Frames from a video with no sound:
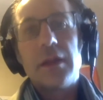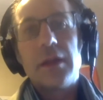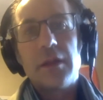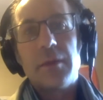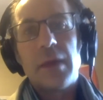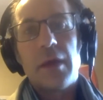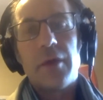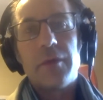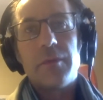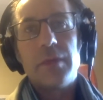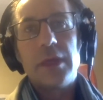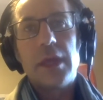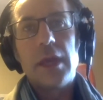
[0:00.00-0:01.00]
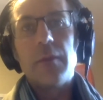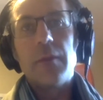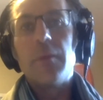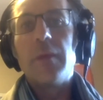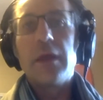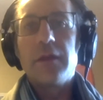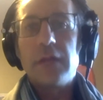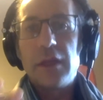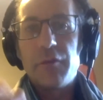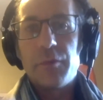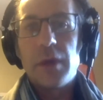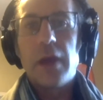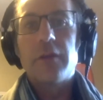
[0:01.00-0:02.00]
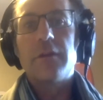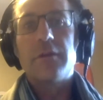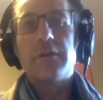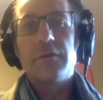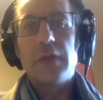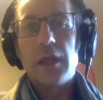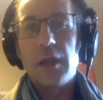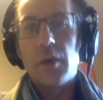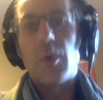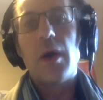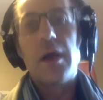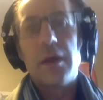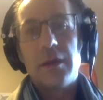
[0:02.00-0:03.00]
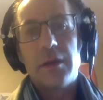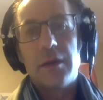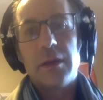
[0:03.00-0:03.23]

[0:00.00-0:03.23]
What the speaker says: them out became a meditative practice of getting quiet.